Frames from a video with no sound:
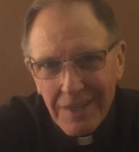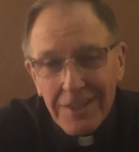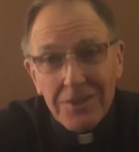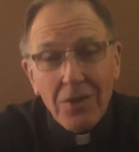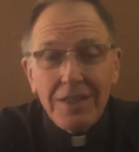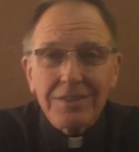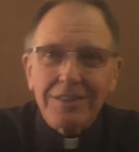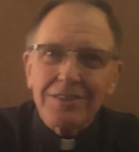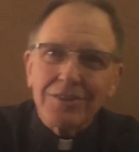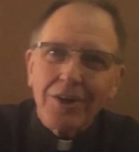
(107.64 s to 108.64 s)
So let's
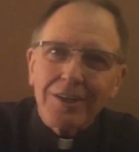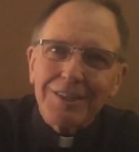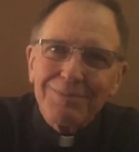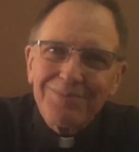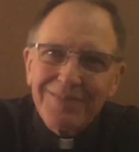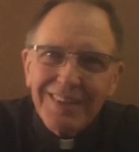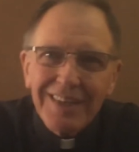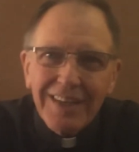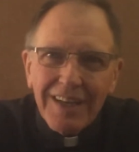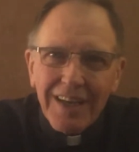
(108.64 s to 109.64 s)
get started.
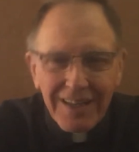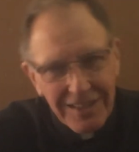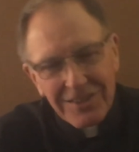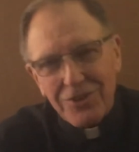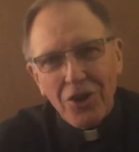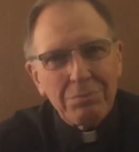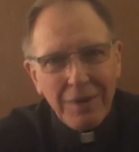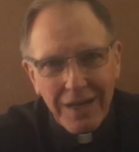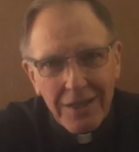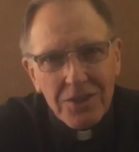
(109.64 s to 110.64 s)
And let's start
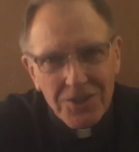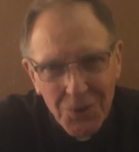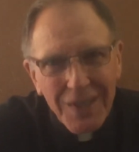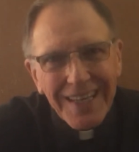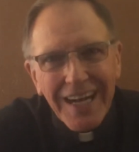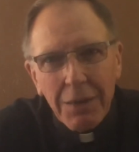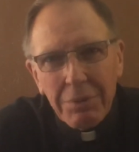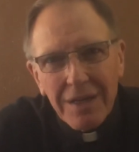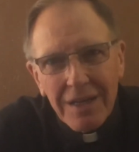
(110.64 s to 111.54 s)
by suiting up.